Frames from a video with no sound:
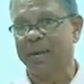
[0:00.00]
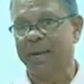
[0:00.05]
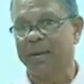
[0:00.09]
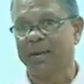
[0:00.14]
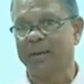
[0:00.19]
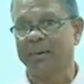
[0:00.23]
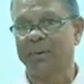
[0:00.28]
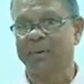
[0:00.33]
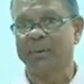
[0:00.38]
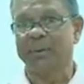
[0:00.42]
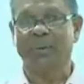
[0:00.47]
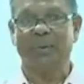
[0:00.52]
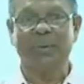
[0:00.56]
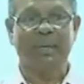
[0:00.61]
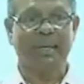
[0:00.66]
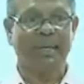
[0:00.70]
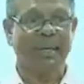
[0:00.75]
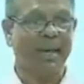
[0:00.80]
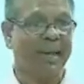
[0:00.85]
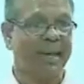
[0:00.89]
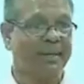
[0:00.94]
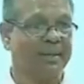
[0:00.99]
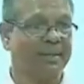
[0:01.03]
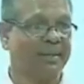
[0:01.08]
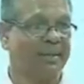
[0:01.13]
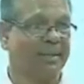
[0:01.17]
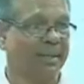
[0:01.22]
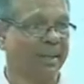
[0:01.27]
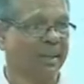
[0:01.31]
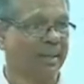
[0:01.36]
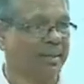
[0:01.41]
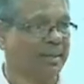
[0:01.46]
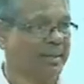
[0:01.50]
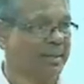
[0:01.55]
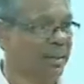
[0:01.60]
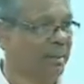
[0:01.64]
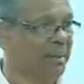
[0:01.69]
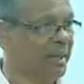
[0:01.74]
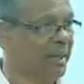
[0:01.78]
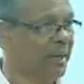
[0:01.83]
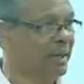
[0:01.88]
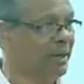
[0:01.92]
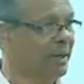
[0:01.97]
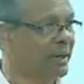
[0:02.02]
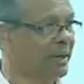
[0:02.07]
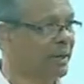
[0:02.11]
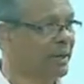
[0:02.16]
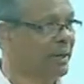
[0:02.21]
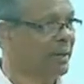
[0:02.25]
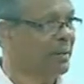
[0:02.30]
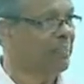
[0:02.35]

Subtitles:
Now, he has examined